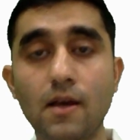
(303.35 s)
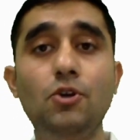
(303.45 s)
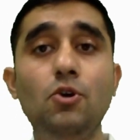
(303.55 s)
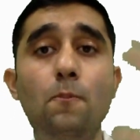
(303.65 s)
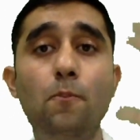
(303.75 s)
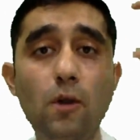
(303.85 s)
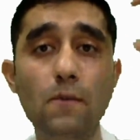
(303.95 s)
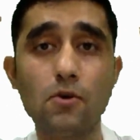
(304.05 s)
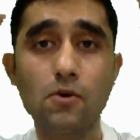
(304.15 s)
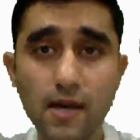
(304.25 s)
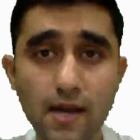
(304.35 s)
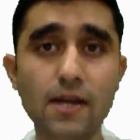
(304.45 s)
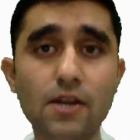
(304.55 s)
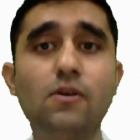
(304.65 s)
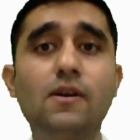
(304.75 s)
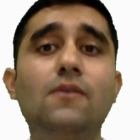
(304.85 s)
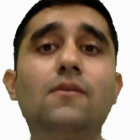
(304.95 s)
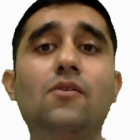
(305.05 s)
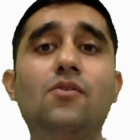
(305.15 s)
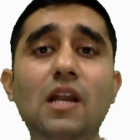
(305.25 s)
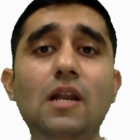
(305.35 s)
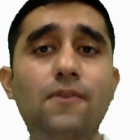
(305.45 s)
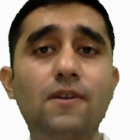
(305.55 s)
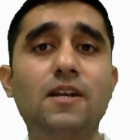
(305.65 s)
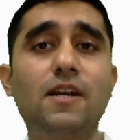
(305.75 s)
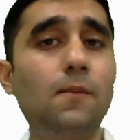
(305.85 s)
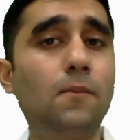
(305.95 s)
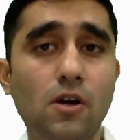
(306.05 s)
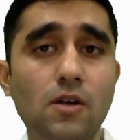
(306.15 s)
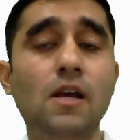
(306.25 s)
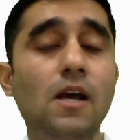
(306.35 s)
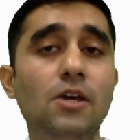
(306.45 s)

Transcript: You pull up your here and you get really frustrated because